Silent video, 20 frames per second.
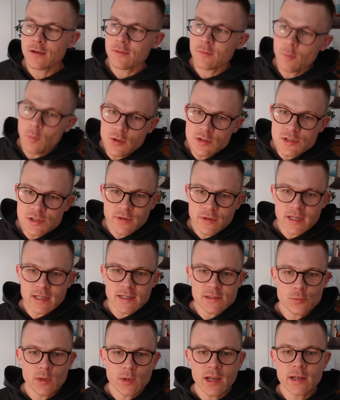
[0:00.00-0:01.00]
Most
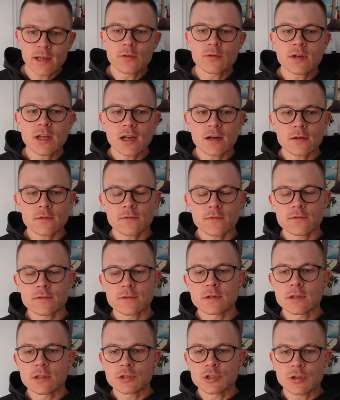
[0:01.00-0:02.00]
traders, when they don't have
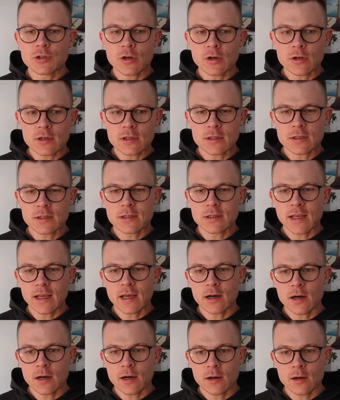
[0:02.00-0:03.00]
a journal, they
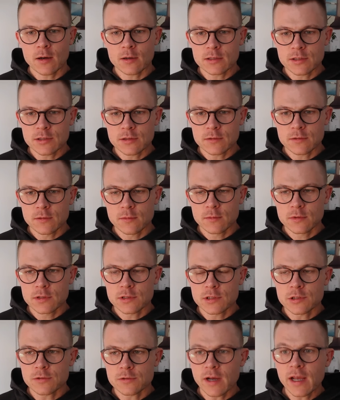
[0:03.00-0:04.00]
are
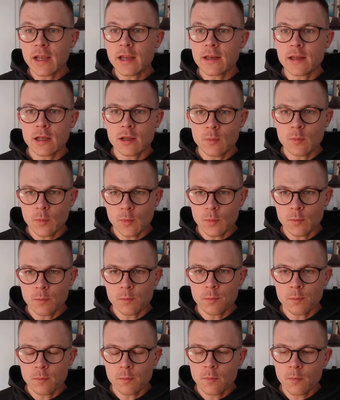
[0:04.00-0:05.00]
trading
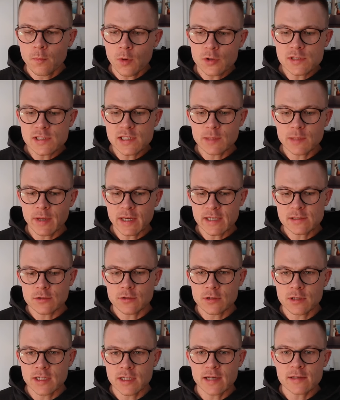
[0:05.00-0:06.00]
mostly based
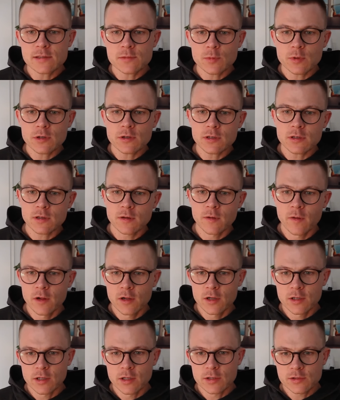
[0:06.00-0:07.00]
on guesswork.
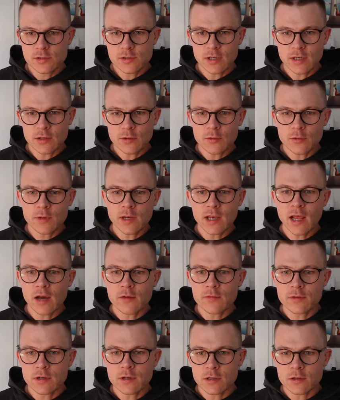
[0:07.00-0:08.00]
So they don't really
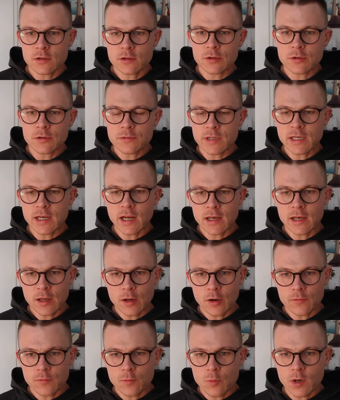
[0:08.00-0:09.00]
have a concrete idea
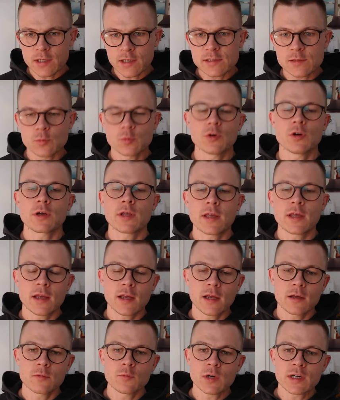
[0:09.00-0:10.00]
of what is
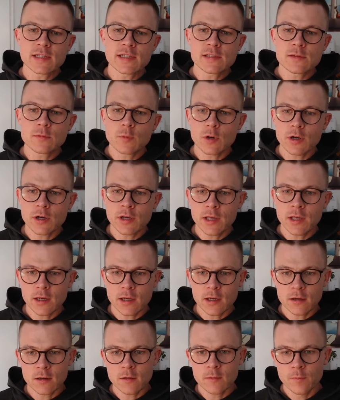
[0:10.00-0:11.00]
working, what isn't
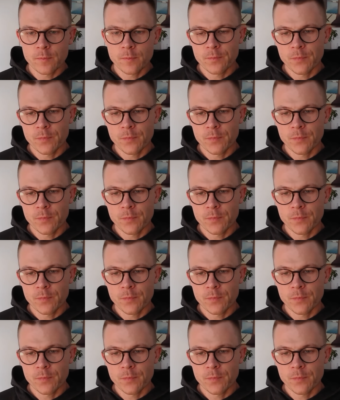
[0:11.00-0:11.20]
working,